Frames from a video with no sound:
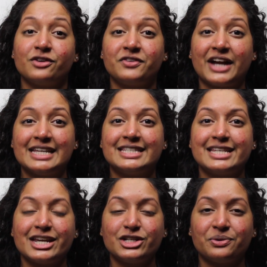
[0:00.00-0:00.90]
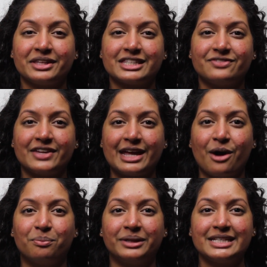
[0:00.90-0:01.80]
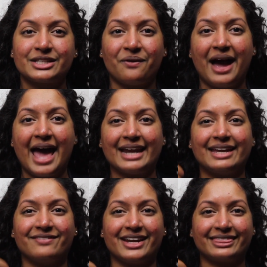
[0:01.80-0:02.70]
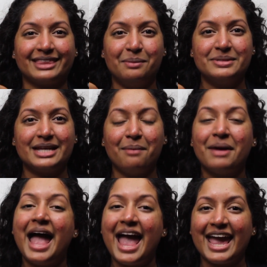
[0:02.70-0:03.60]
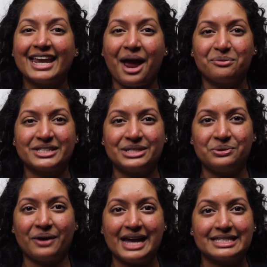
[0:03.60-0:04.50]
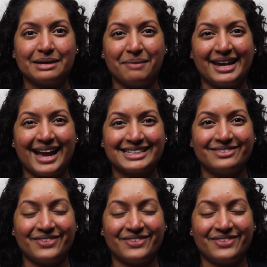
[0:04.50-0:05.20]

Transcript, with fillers: So if you guys did enjoy this video, please go ahead and give it a thumbs up, and I will see you guys in my next